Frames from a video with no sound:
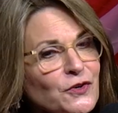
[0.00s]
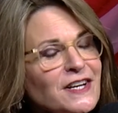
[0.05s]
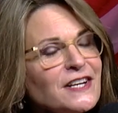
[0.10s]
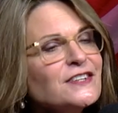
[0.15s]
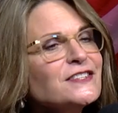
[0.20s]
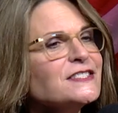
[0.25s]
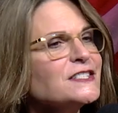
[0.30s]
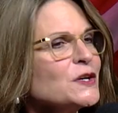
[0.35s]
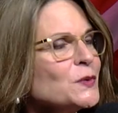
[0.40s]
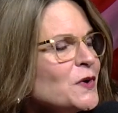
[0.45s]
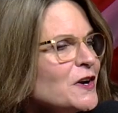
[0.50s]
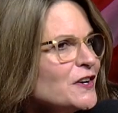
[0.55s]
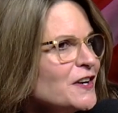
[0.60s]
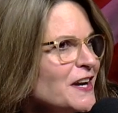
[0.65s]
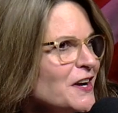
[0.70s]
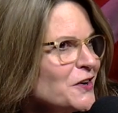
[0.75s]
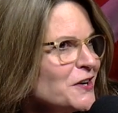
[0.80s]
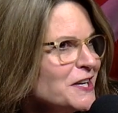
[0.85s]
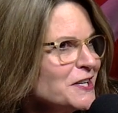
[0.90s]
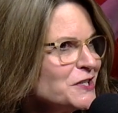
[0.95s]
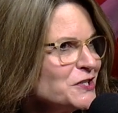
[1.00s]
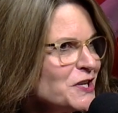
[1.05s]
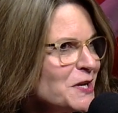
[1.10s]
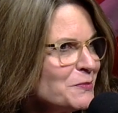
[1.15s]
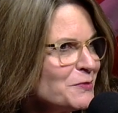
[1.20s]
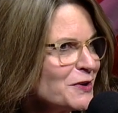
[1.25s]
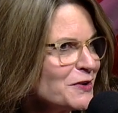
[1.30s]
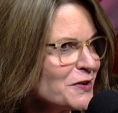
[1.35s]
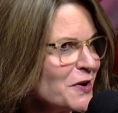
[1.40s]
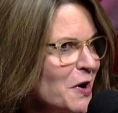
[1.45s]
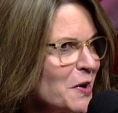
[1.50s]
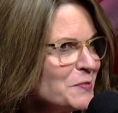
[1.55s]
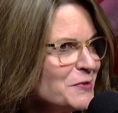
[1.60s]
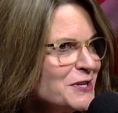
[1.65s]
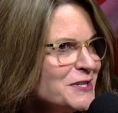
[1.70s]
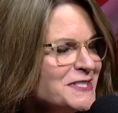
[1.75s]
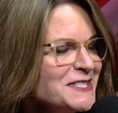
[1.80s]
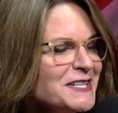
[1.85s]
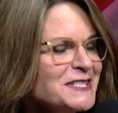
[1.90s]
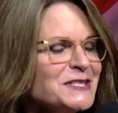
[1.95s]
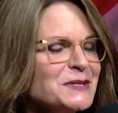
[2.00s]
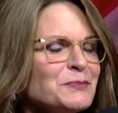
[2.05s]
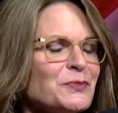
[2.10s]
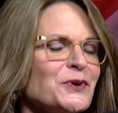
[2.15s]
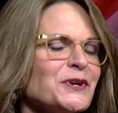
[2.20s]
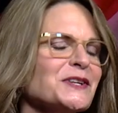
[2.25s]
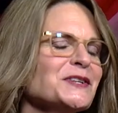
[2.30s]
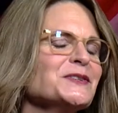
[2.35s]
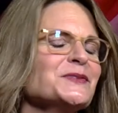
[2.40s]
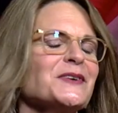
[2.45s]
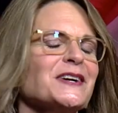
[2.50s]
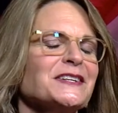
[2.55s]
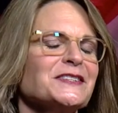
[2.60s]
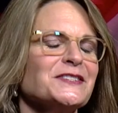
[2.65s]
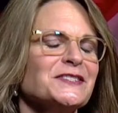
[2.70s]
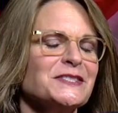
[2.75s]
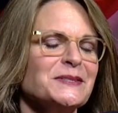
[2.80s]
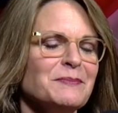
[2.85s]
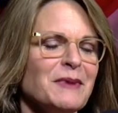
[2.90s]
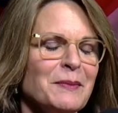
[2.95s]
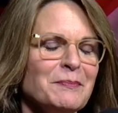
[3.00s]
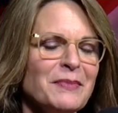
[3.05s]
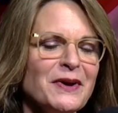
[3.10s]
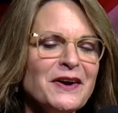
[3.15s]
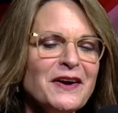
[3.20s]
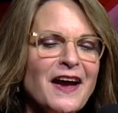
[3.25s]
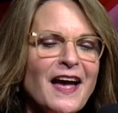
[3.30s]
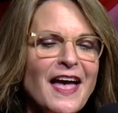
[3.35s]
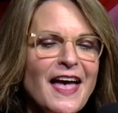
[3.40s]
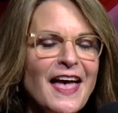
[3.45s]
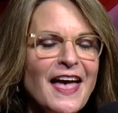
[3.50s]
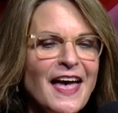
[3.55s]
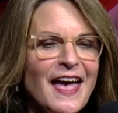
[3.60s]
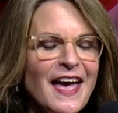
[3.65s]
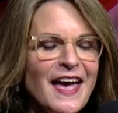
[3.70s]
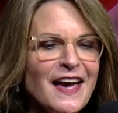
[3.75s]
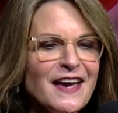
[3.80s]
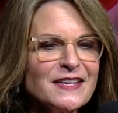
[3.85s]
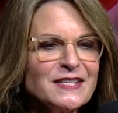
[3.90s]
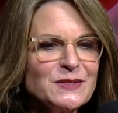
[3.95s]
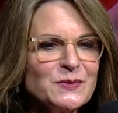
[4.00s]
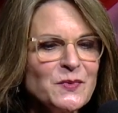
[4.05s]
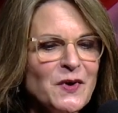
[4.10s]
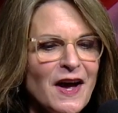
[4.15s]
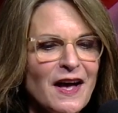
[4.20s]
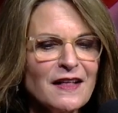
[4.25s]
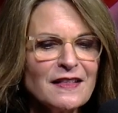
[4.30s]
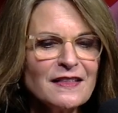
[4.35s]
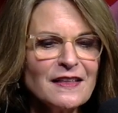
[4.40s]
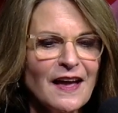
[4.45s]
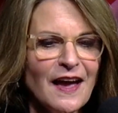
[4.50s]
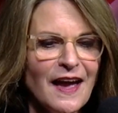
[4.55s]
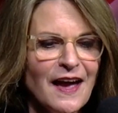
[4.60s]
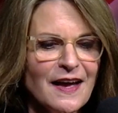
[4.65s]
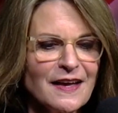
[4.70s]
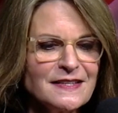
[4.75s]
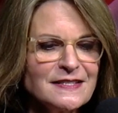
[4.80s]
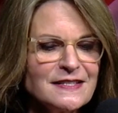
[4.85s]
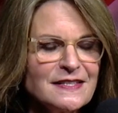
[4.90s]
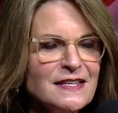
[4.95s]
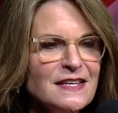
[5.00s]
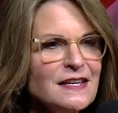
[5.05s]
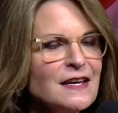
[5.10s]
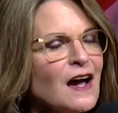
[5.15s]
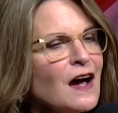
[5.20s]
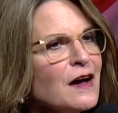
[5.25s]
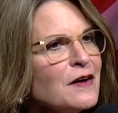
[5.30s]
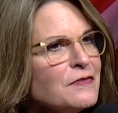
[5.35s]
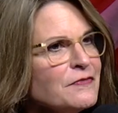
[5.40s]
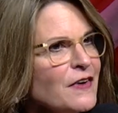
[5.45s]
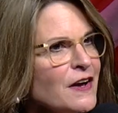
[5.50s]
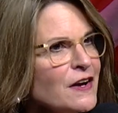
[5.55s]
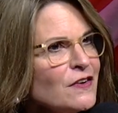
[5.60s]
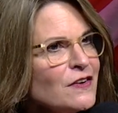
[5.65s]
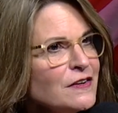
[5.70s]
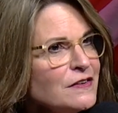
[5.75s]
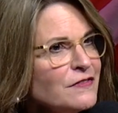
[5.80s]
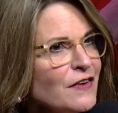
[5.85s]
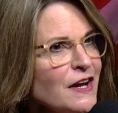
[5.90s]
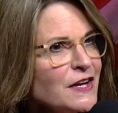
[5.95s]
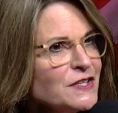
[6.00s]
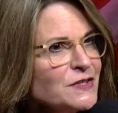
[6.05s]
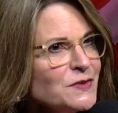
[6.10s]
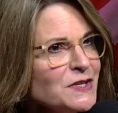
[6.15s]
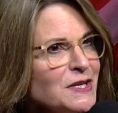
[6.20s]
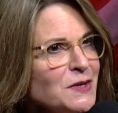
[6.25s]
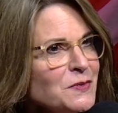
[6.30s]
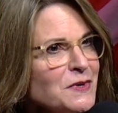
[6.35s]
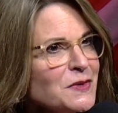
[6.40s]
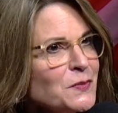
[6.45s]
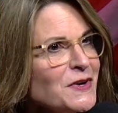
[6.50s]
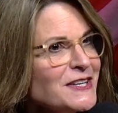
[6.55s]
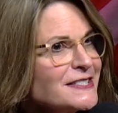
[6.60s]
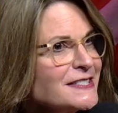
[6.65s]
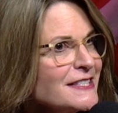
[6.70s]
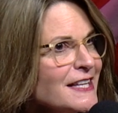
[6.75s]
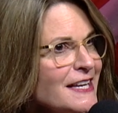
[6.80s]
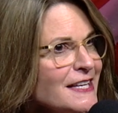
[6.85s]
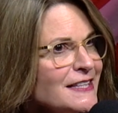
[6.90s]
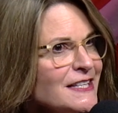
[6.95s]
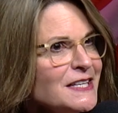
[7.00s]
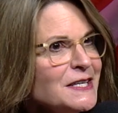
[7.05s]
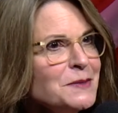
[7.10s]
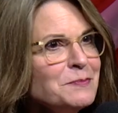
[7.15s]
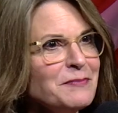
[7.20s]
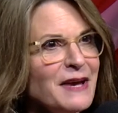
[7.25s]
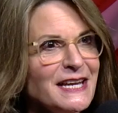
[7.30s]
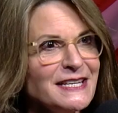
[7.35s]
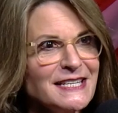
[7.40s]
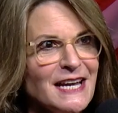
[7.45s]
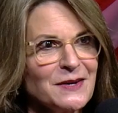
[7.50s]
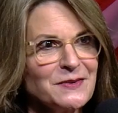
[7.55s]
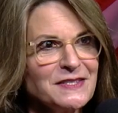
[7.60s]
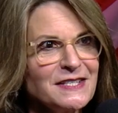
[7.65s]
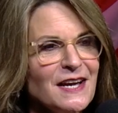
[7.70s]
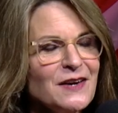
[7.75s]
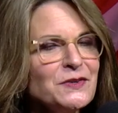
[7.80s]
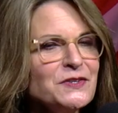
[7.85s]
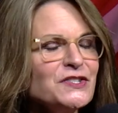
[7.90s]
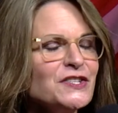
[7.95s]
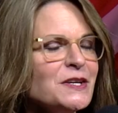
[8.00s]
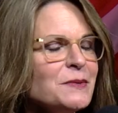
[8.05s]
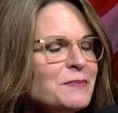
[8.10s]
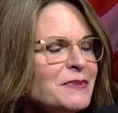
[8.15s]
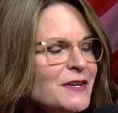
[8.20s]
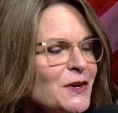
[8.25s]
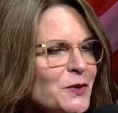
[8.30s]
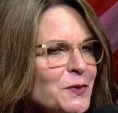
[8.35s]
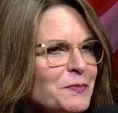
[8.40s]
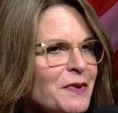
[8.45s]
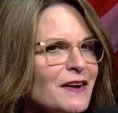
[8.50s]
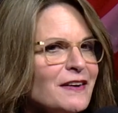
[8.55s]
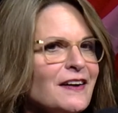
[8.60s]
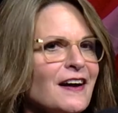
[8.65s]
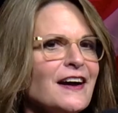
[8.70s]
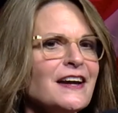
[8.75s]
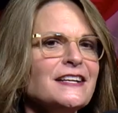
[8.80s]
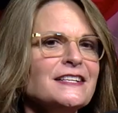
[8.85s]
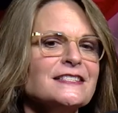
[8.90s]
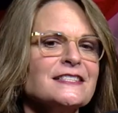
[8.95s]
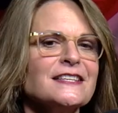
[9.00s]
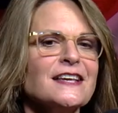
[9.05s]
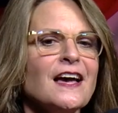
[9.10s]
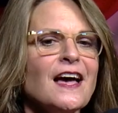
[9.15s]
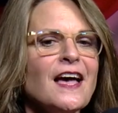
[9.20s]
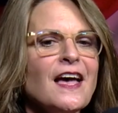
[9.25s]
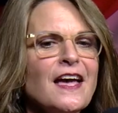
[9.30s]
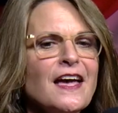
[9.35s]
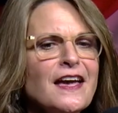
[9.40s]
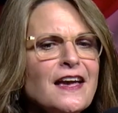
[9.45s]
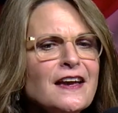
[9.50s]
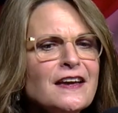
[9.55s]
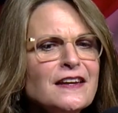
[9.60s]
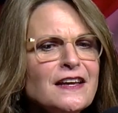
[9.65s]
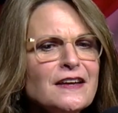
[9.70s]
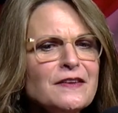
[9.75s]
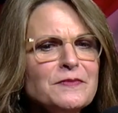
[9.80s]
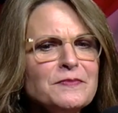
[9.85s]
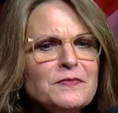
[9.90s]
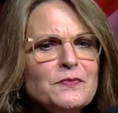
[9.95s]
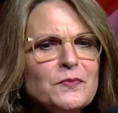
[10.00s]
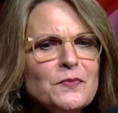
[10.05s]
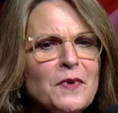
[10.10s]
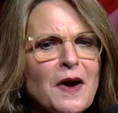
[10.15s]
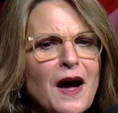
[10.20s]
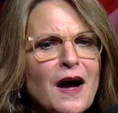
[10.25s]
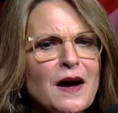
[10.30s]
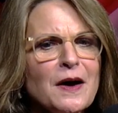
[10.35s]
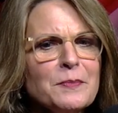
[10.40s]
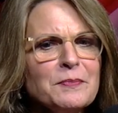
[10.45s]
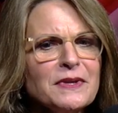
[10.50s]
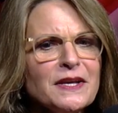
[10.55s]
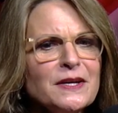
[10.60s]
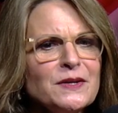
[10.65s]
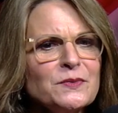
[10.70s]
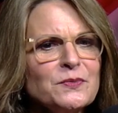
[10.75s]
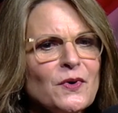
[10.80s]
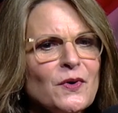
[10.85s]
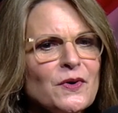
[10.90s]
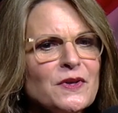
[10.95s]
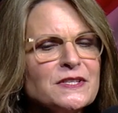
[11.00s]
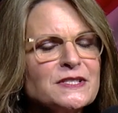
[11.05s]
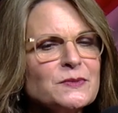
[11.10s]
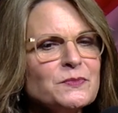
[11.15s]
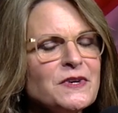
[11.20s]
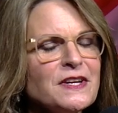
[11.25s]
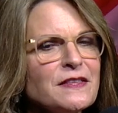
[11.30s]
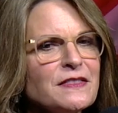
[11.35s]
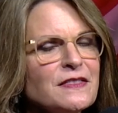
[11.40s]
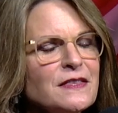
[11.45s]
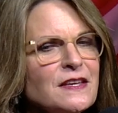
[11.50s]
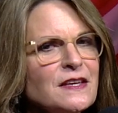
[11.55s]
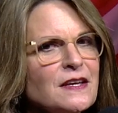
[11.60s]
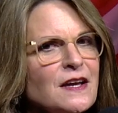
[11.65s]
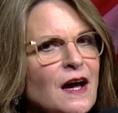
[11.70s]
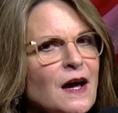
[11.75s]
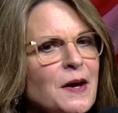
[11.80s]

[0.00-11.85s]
Stillwater Area Chamber of Commerce as a Board of Directors member, as well as the Fire Advisory with West Lakeland, Baytown Township, and Oak Park Heights. And I've played roles with the